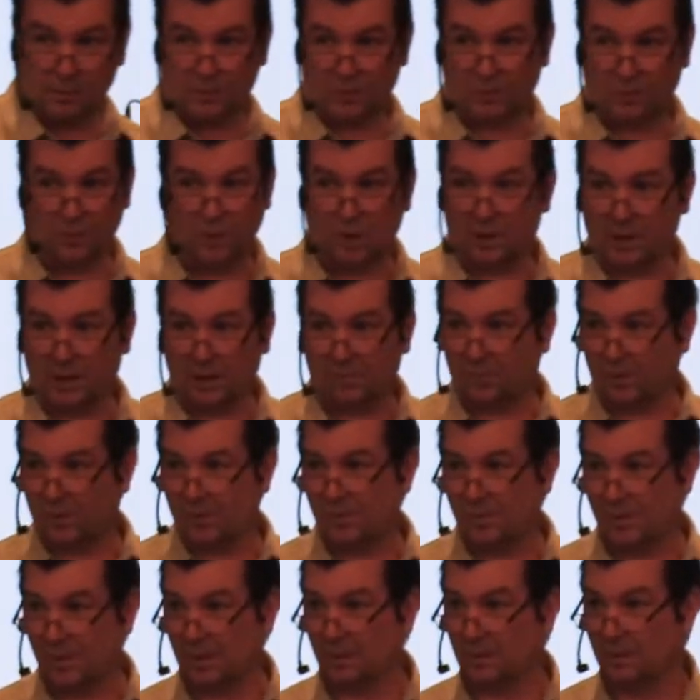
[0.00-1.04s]
So not
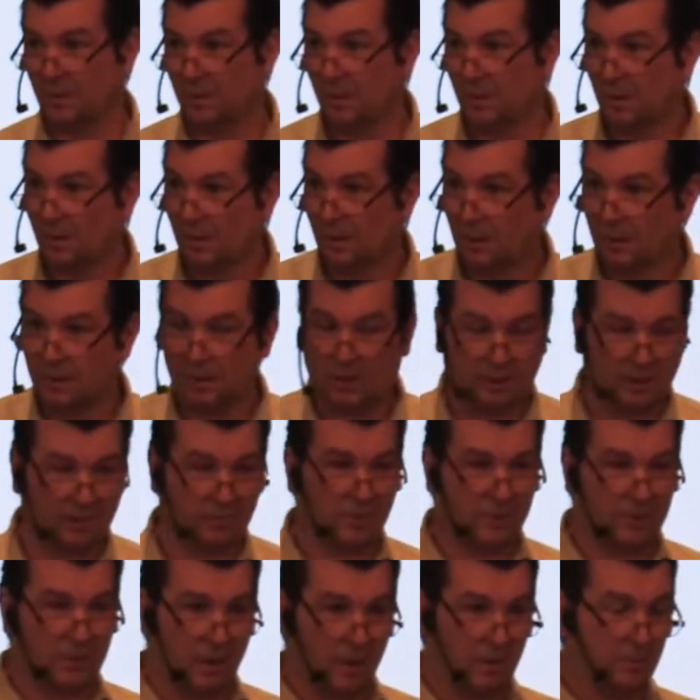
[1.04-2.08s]
everything, not
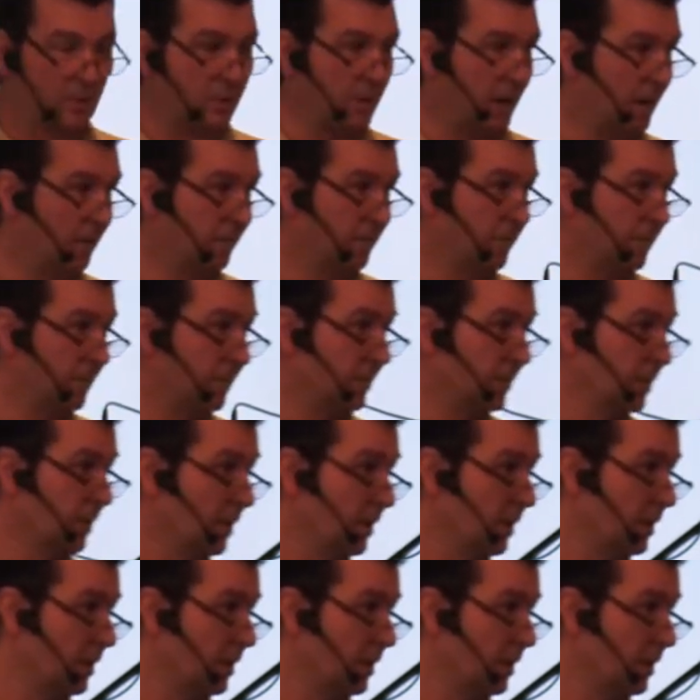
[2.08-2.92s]
every time you have